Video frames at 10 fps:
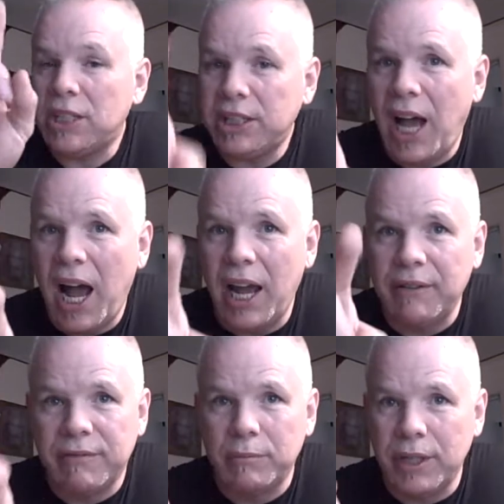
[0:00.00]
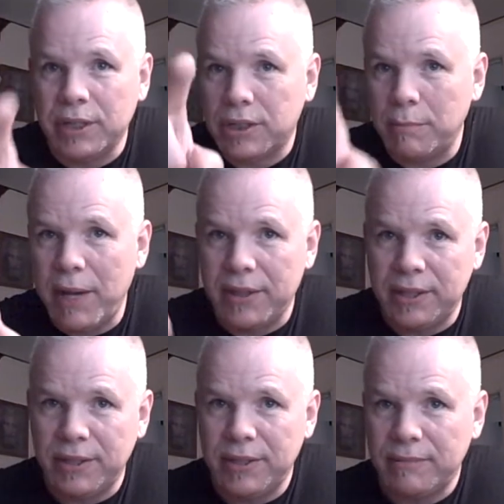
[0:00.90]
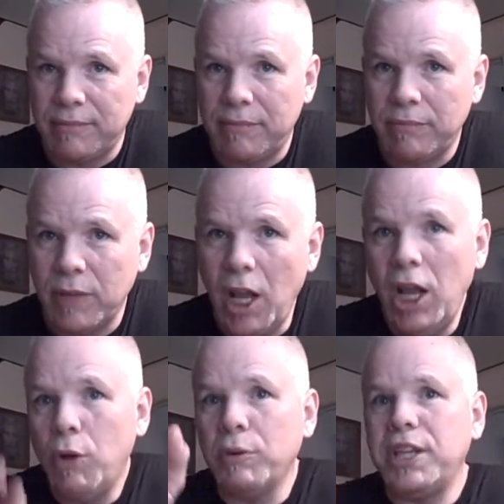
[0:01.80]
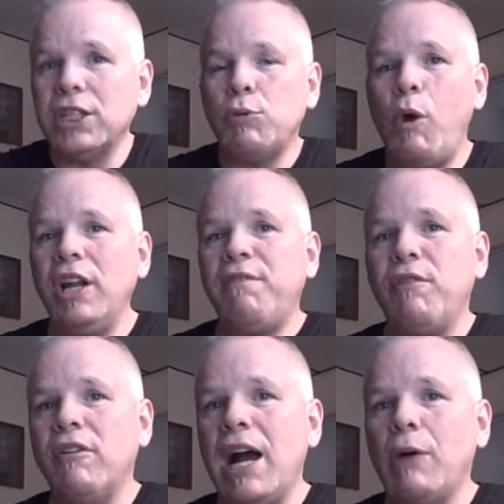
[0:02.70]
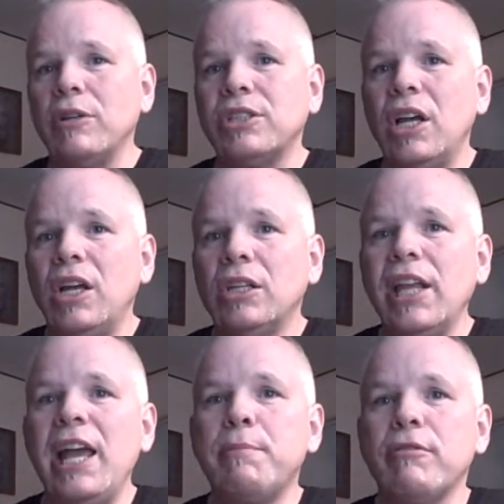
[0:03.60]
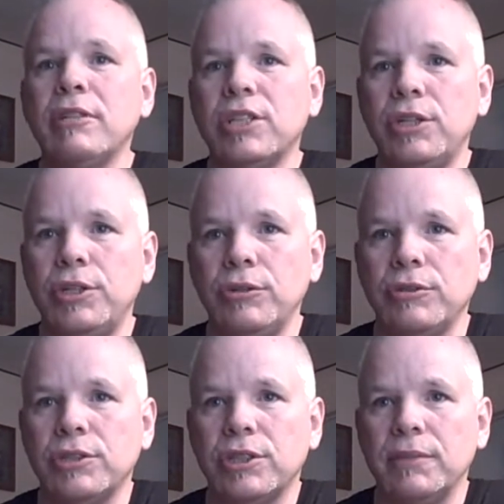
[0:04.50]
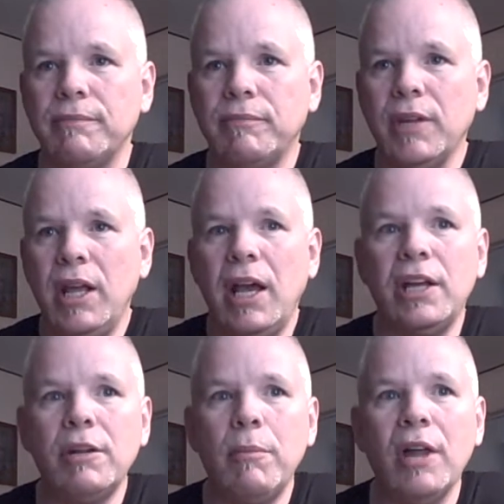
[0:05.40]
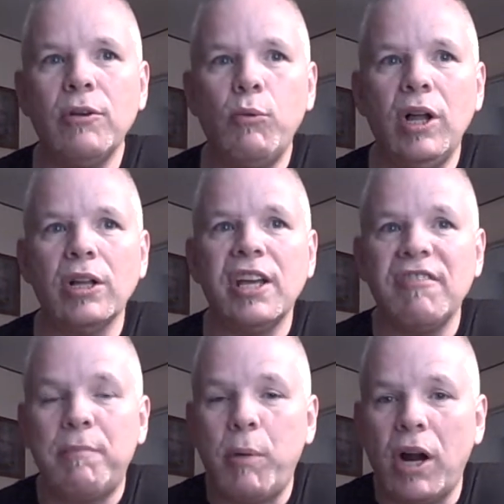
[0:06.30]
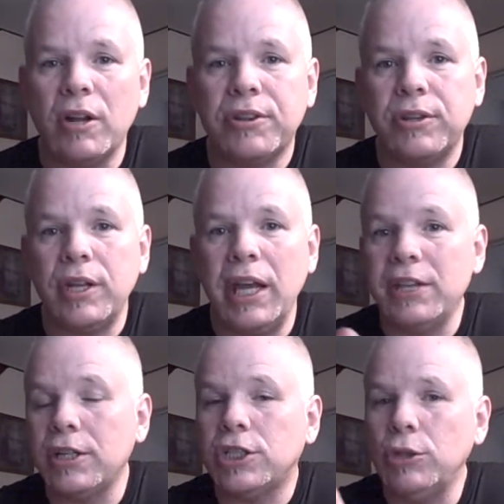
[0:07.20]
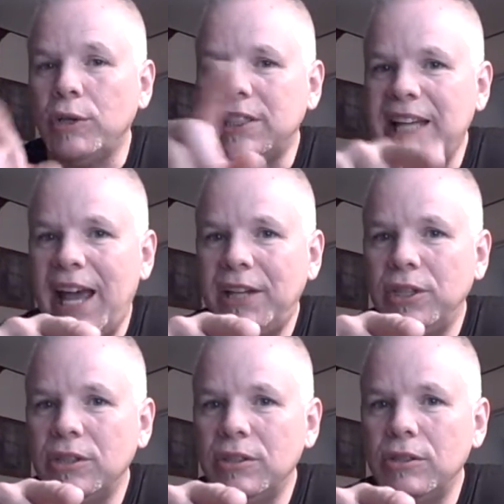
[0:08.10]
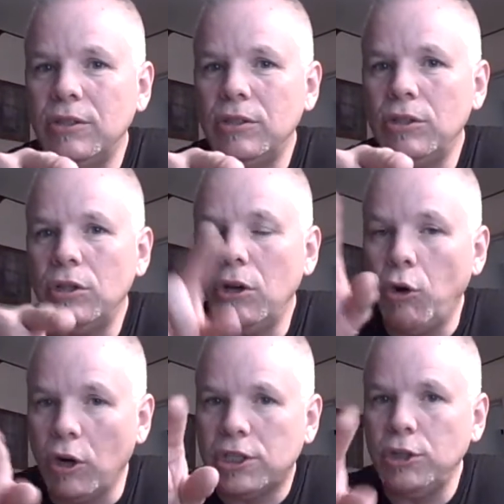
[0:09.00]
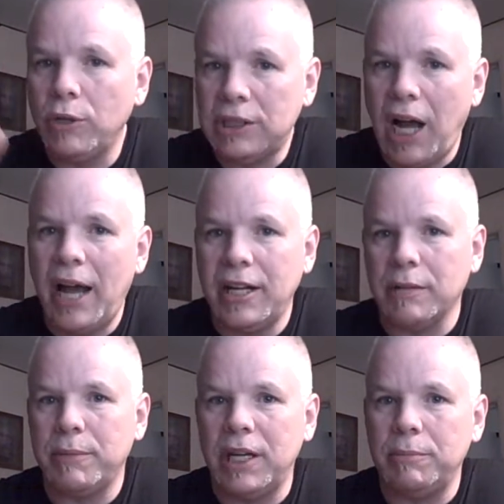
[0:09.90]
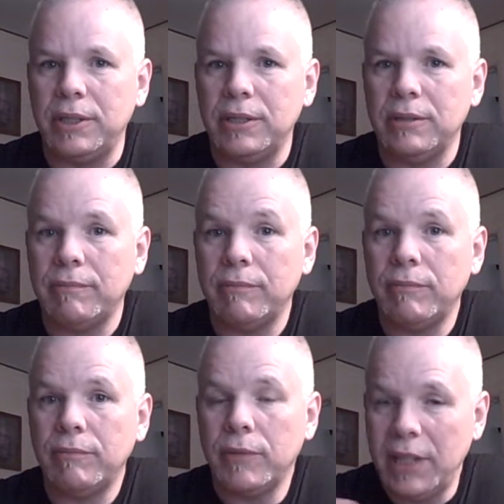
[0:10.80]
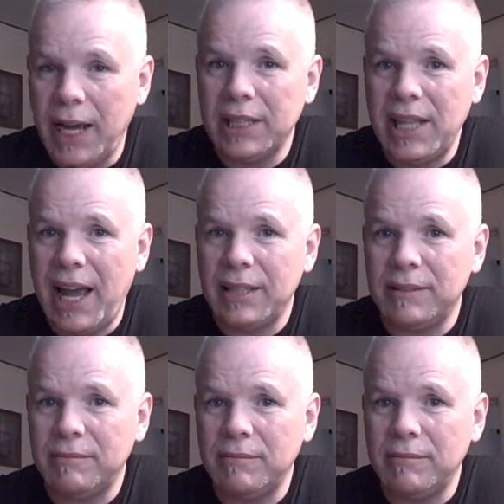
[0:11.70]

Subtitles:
to die from this method. Within 24 hours, labor is induced, and the mother will give birth either to a dead or to a dying baby. You got that?